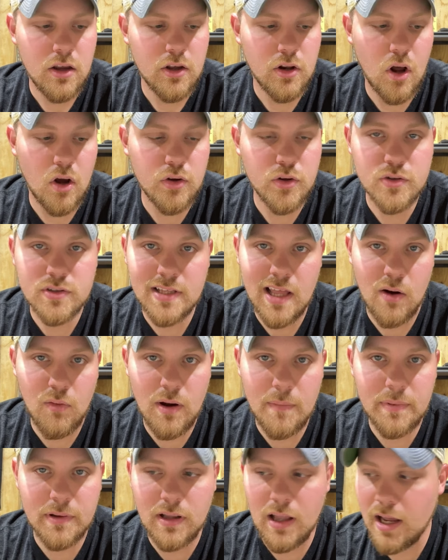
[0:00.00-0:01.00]
you know, I'll use that
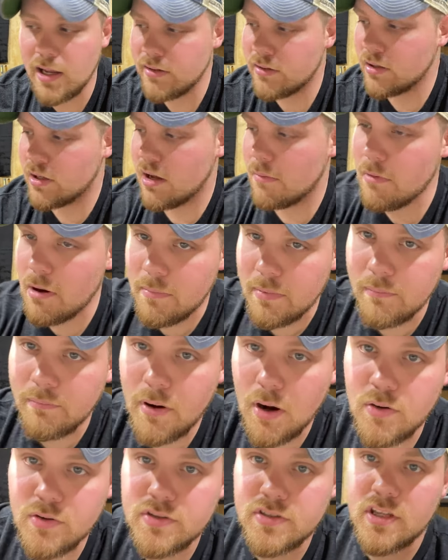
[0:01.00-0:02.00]
weapon light to come up and
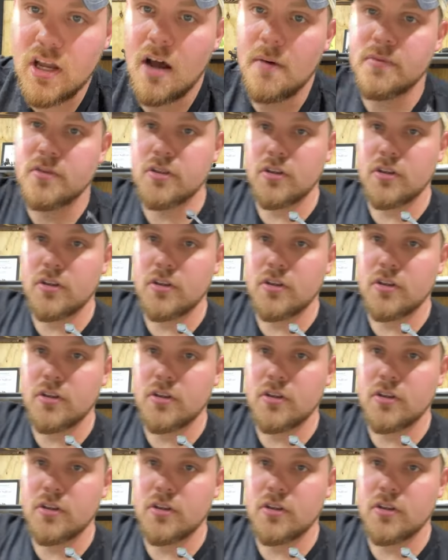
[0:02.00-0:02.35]
post up.